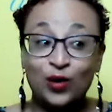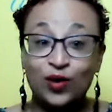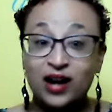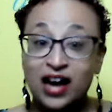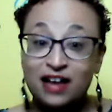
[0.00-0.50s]

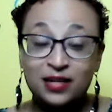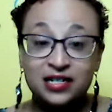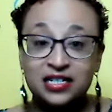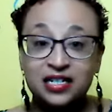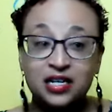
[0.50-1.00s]
what I've
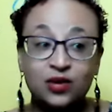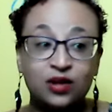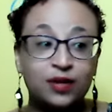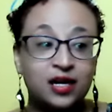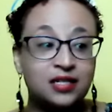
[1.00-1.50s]
been dealing
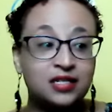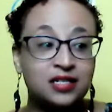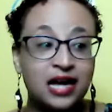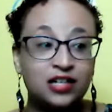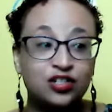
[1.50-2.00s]
with because
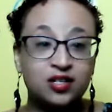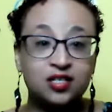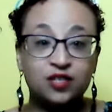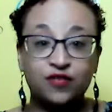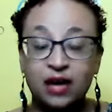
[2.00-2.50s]
it's not
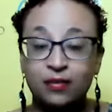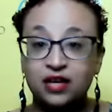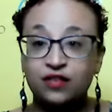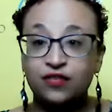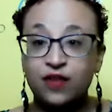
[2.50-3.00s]
just
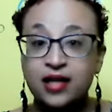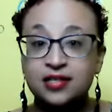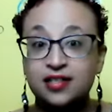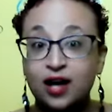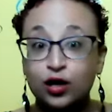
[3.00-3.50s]
family and
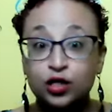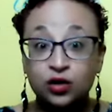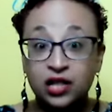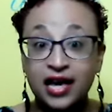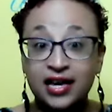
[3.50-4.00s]
friends, it's also
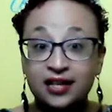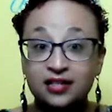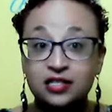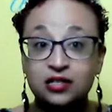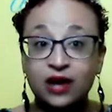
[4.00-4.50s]

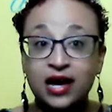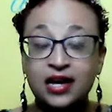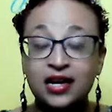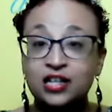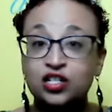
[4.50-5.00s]
clients,
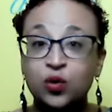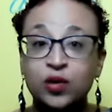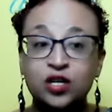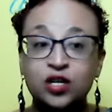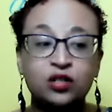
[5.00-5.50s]
right? And so
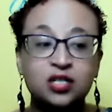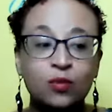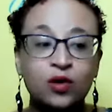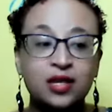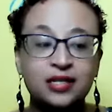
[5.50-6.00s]
when you're
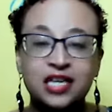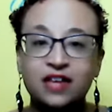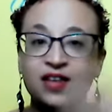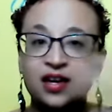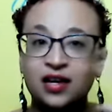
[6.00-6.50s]
someone that's
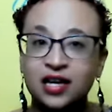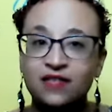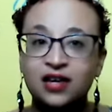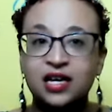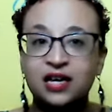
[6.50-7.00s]
giving and
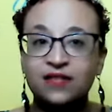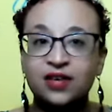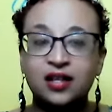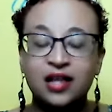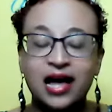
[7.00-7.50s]
giving and
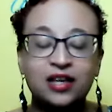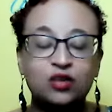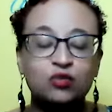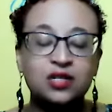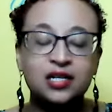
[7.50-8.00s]
giving a lot,
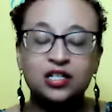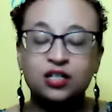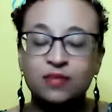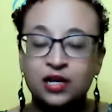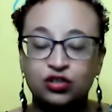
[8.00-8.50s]
you need
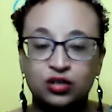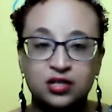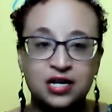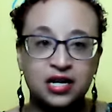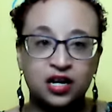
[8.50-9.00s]
to make sure
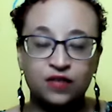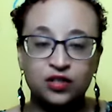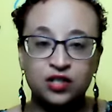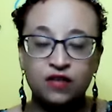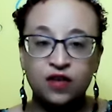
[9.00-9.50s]
to take care of
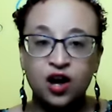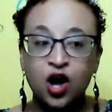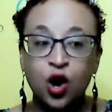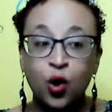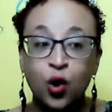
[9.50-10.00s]
yourself,
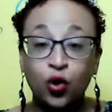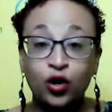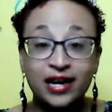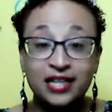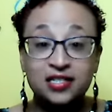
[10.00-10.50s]

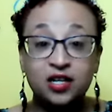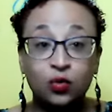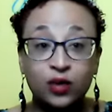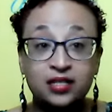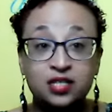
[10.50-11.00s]
or it's
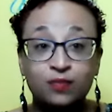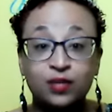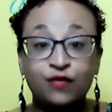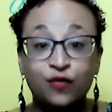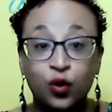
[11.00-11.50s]
a
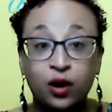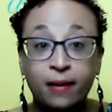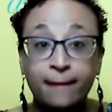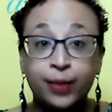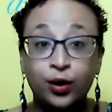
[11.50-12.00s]
recipe
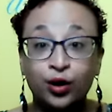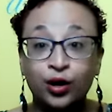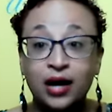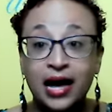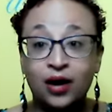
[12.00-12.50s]
for
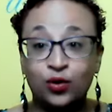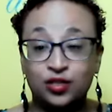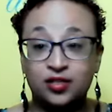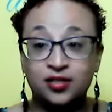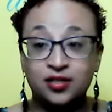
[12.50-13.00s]
burnout.